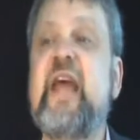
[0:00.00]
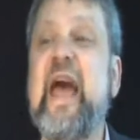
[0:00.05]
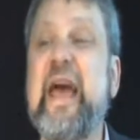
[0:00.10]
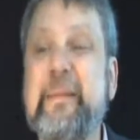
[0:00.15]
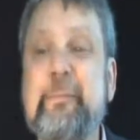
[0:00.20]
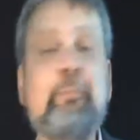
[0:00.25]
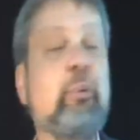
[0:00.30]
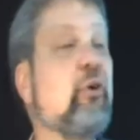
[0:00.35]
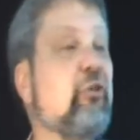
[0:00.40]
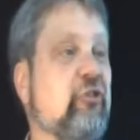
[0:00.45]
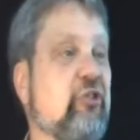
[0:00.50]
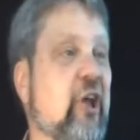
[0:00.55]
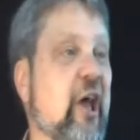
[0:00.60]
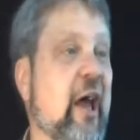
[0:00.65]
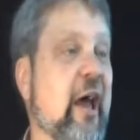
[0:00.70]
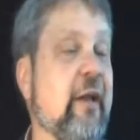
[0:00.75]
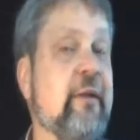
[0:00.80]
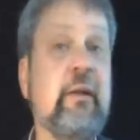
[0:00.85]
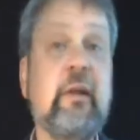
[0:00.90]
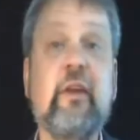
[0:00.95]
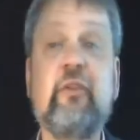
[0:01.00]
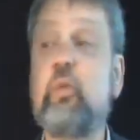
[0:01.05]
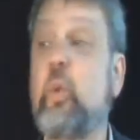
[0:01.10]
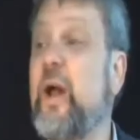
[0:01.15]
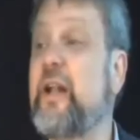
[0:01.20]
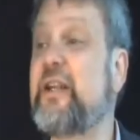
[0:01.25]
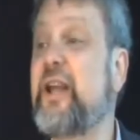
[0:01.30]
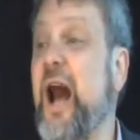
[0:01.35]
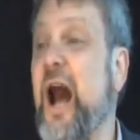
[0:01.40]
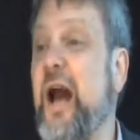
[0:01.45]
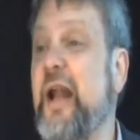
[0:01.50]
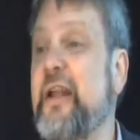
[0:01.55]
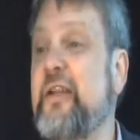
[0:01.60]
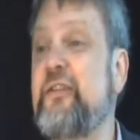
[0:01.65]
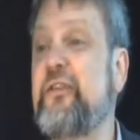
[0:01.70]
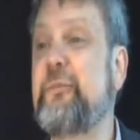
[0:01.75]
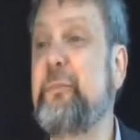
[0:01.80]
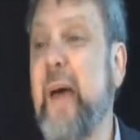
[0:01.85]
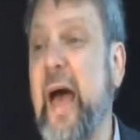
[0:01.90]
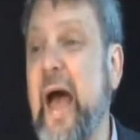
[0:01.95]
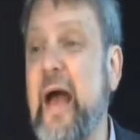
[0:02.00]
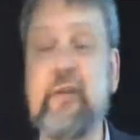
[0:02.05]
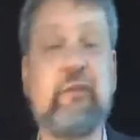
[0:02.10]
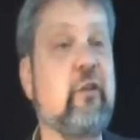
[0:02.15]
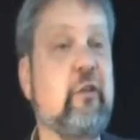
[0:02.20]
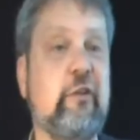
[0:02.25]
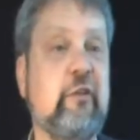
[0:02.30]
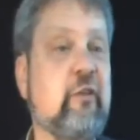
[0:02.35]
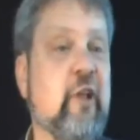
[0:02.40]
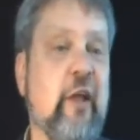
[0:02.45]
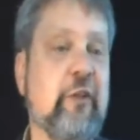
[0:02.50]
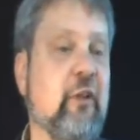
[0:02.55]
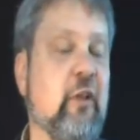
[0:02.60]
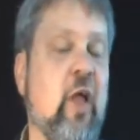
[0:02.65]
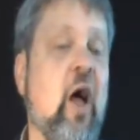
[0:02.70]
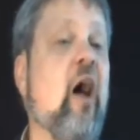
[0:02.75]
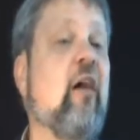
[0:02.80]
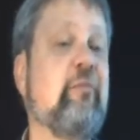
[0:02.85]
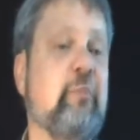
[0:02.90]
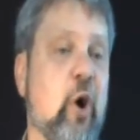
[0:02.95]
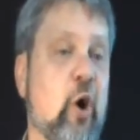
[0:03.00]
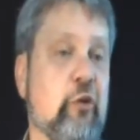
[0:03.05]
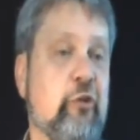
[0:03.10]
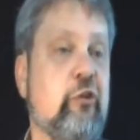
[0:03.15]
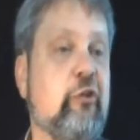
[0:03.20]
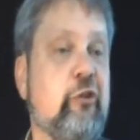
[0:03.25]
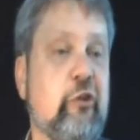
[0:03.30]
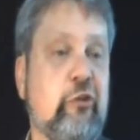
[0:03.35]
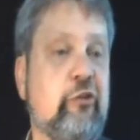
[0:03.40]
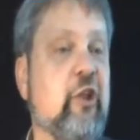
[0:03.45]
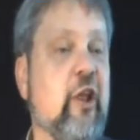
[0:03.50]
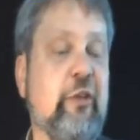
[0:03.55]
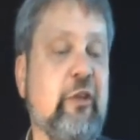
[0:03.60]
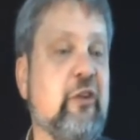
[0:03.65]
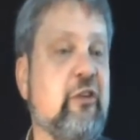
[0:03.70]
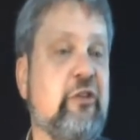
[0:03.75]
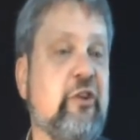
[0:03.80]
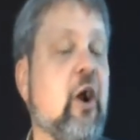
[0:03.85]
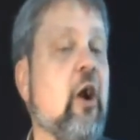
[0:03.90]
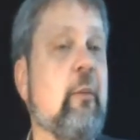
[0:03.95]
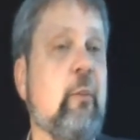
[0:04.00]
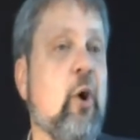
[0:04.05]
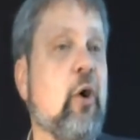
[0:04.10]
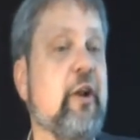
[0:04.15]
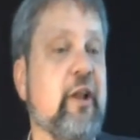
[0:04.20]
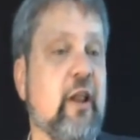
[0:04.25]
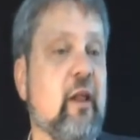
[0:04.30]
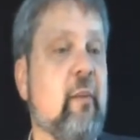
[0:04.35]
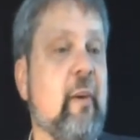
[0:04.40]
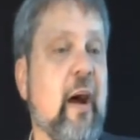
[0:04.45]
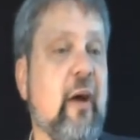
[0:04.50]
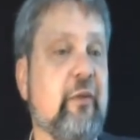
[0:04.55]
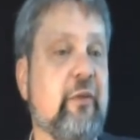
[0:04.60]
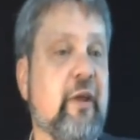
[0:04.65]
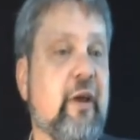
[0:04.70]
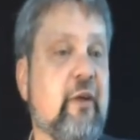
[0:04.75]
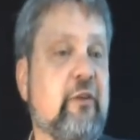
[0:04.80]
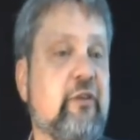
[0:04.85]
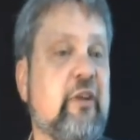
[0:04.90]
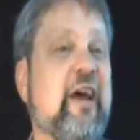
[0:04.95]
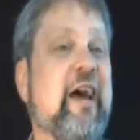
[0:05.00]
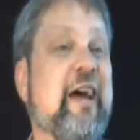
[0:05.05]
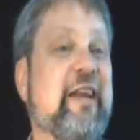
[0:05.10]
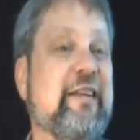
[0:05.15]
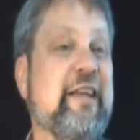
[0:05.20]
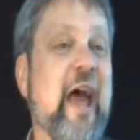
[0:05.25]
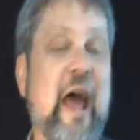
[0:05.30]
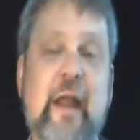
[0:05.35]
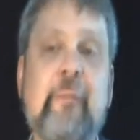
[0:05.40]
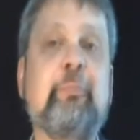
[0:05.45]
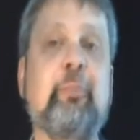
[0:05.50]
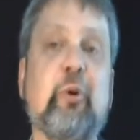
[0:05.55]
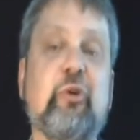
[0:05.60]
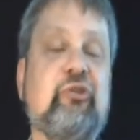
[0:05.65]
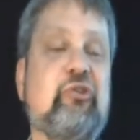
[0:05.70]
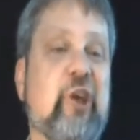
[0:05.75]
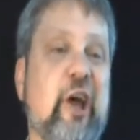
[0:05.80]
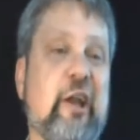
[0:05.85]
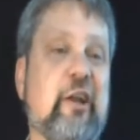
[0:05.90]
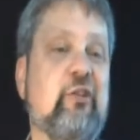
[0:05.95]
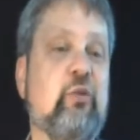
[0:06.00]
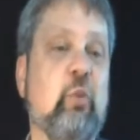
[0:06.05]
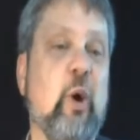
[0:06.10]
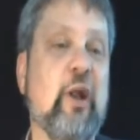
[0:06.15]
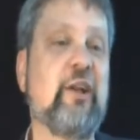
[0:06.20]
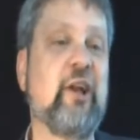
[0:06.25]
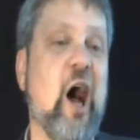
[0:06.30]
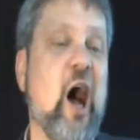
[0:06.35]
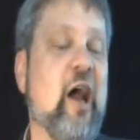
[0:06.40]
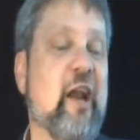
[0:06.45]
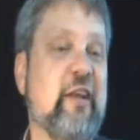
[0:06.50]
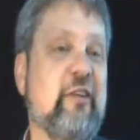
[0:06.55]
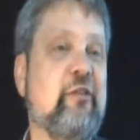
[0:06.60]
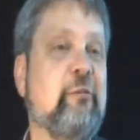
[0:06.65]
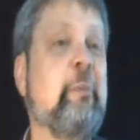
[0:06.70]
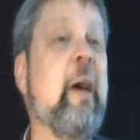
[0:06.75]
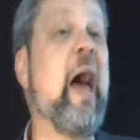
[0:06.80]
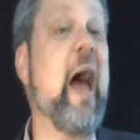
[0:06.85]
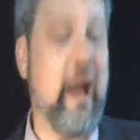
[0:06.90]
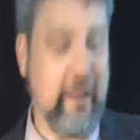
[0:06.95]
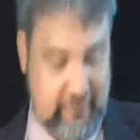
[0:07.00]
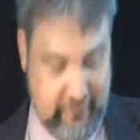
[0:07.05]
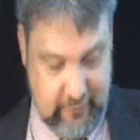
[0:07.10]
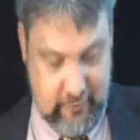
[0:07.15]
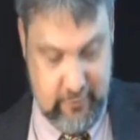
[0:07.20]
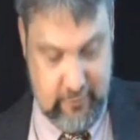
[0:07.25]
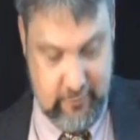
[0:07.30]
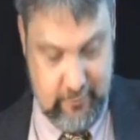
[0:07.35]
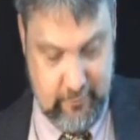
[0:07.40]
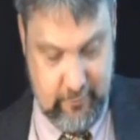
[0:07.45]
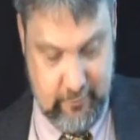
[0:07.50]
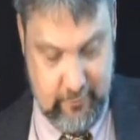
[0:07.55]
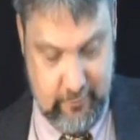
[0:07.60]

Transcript: 10% is what God expects. This is not the law of Moses. There's nothing ceremonial about this. 10% is what God expects.